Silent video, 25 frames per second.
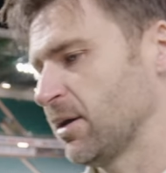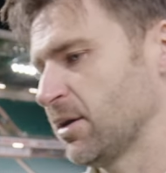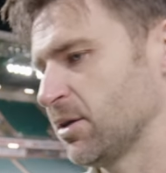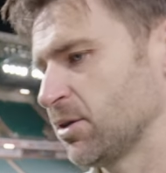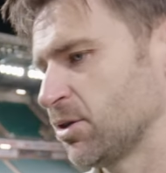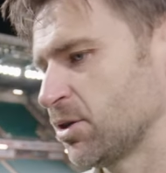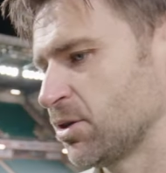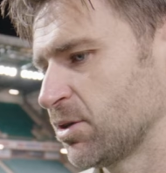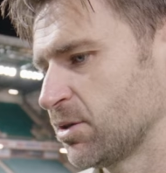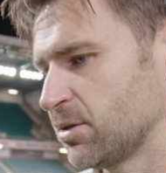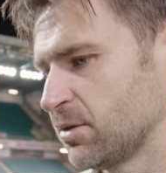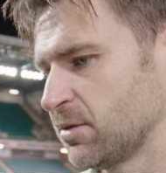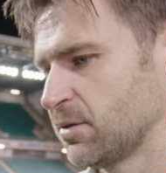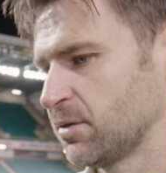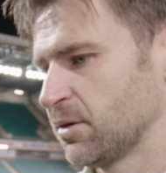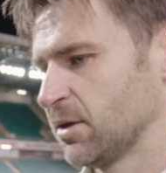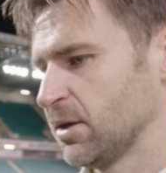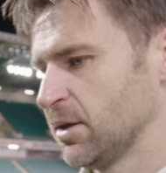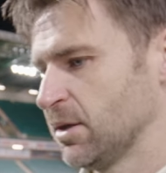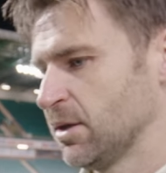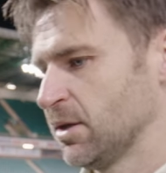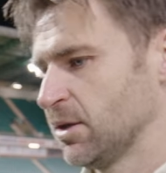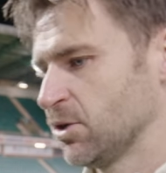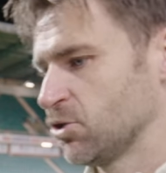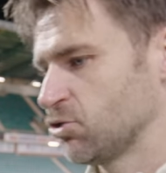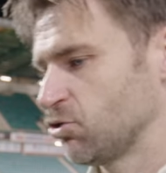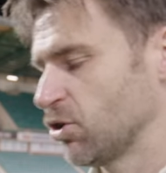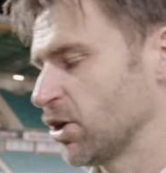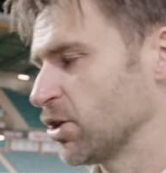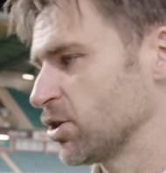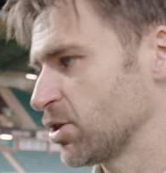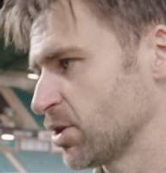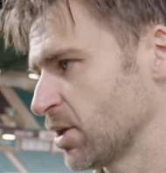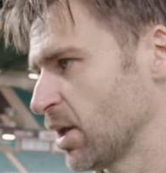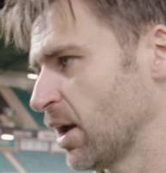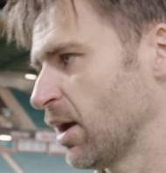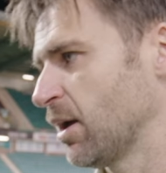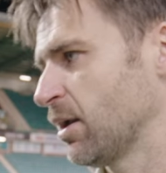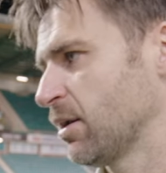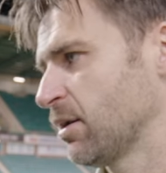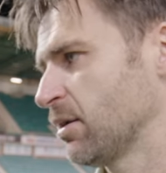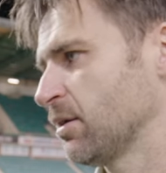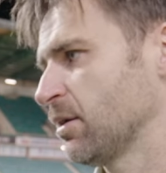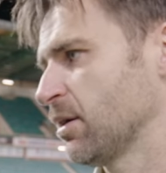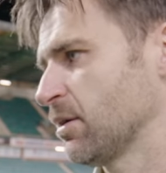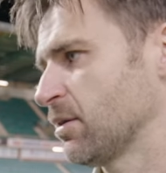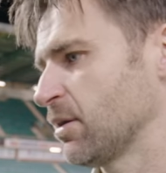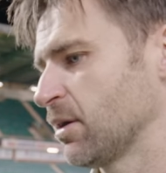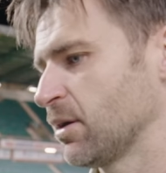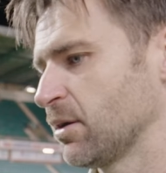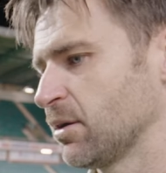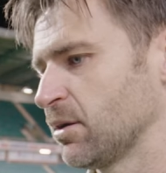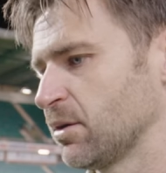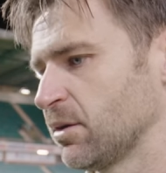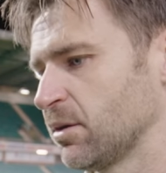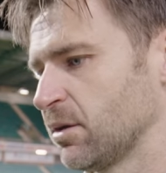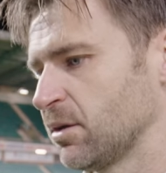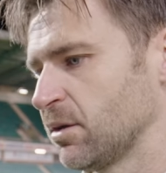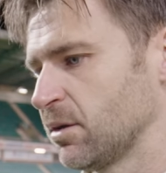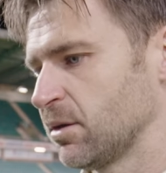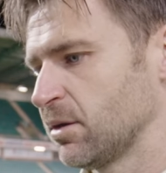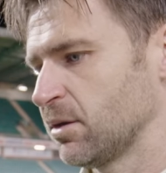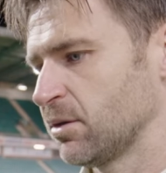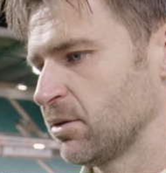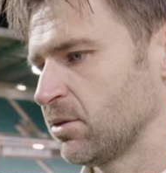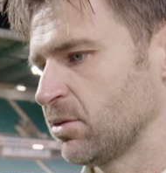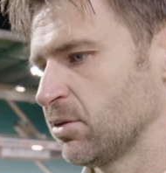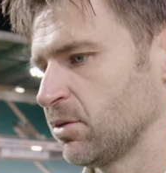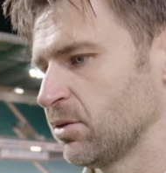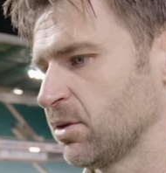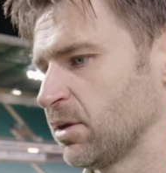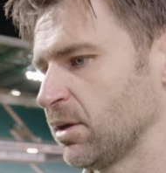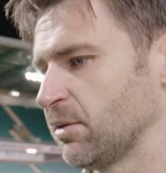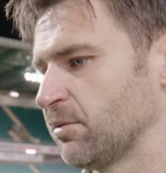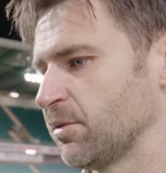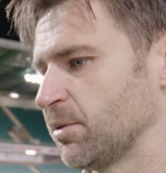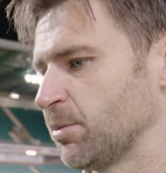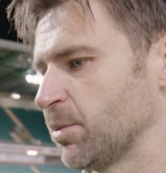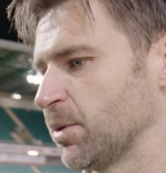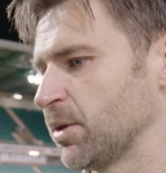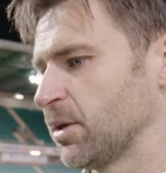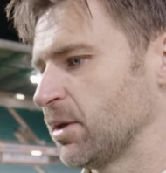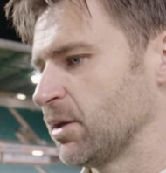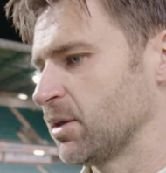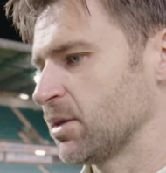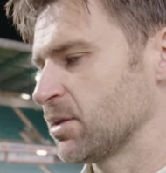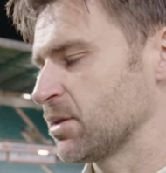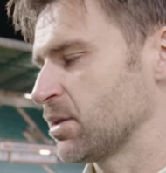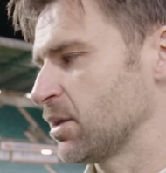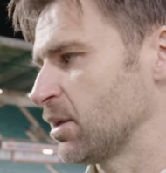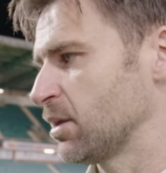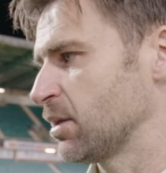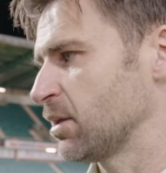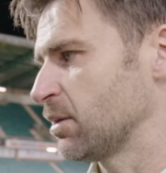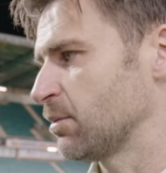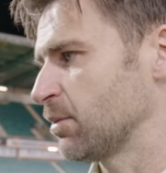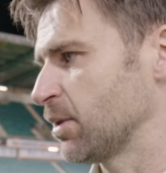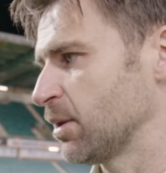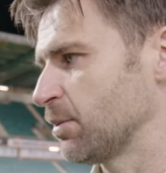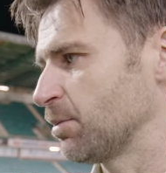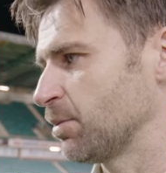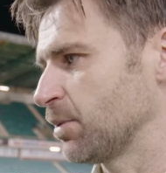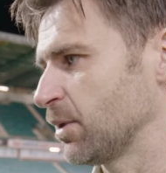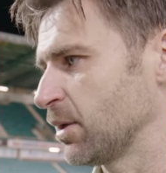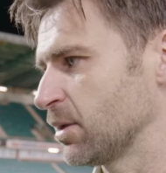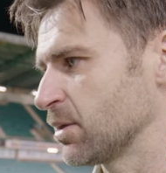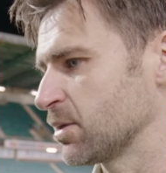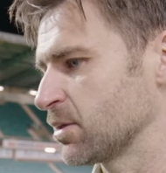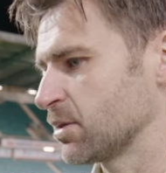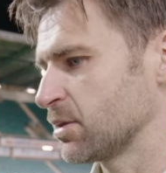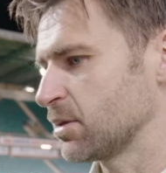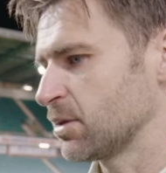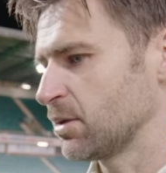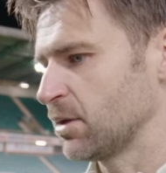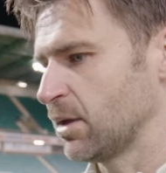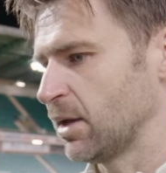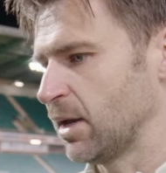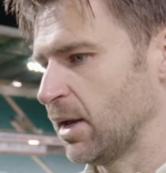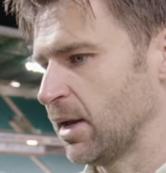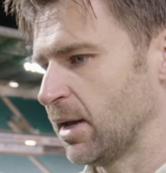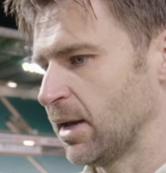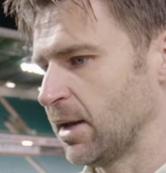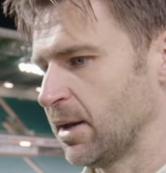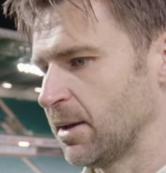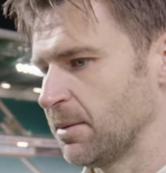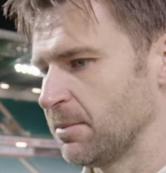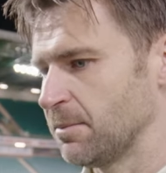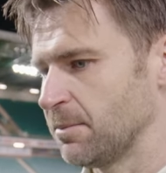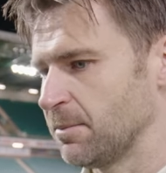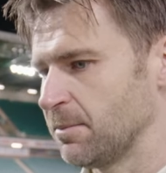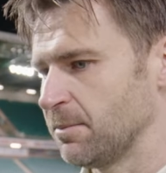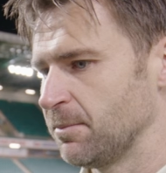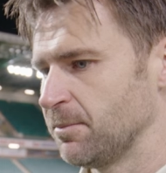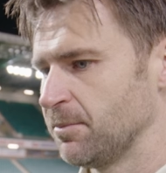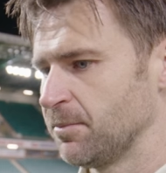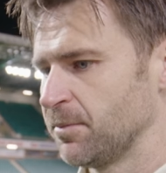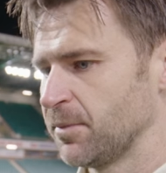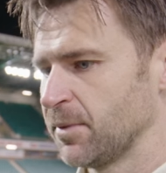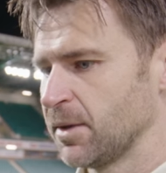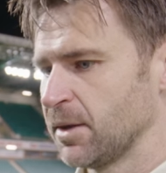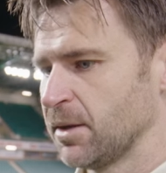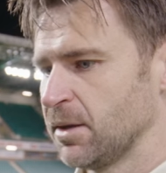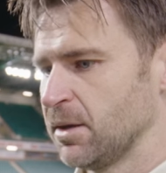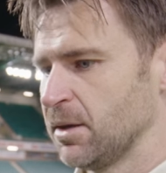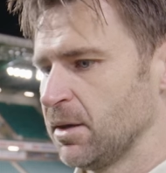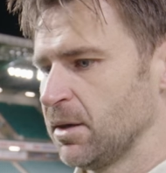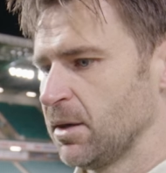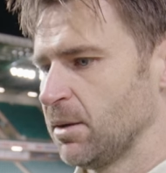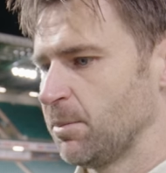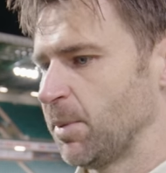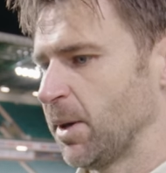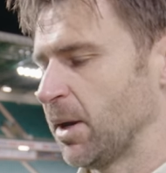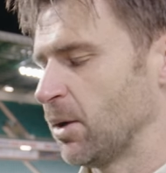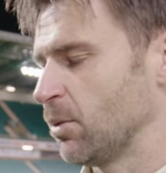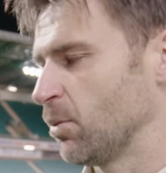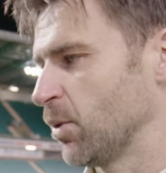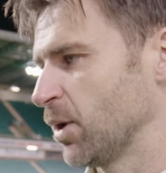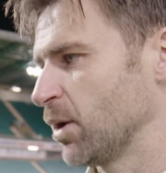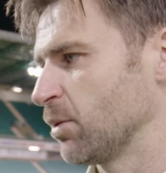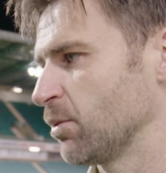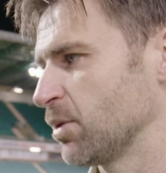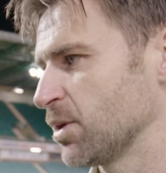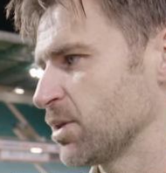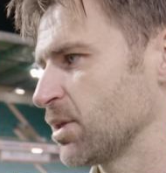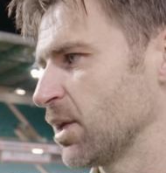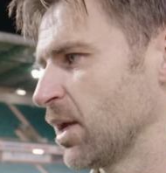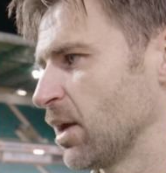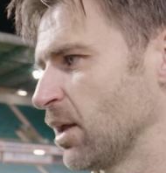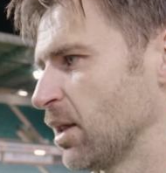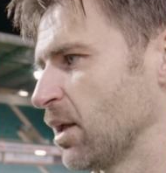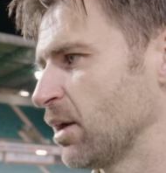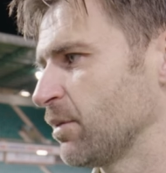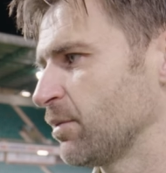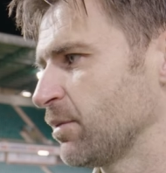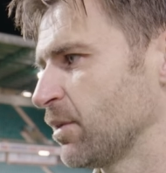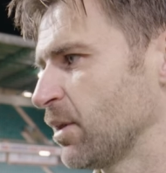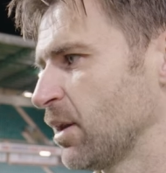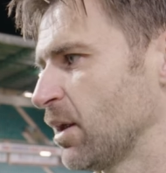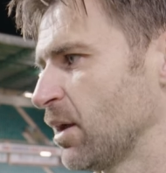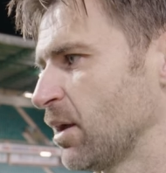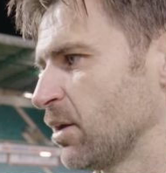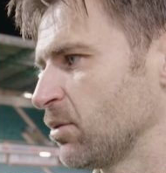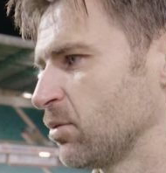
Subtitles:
just strange start. I think it took everybody in the stadium and the players a bit of a while to settle after that.